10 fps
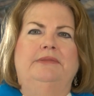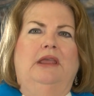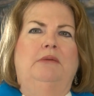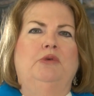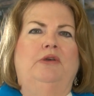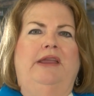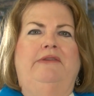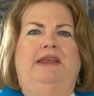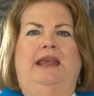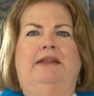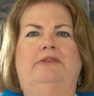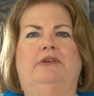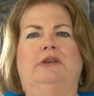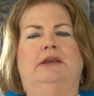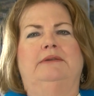A Moravian
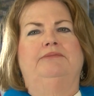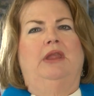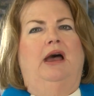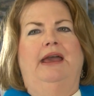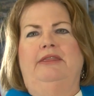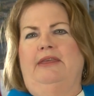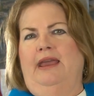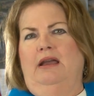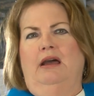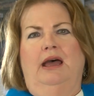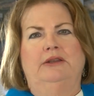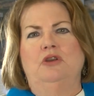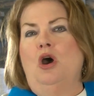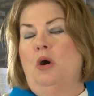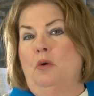answered, "I thank God,
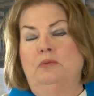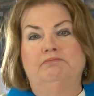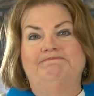no."